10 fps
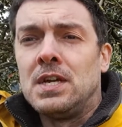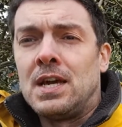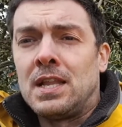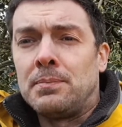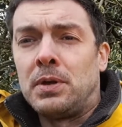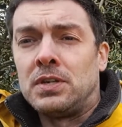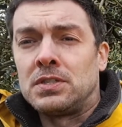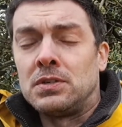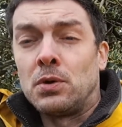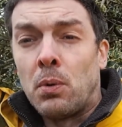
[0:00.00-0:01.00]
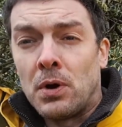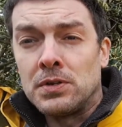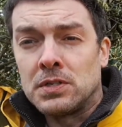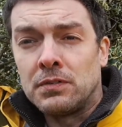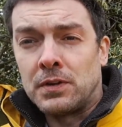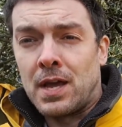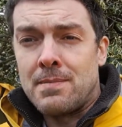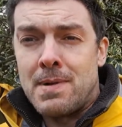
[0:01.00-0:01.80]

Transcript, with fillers: and that person quotes you for that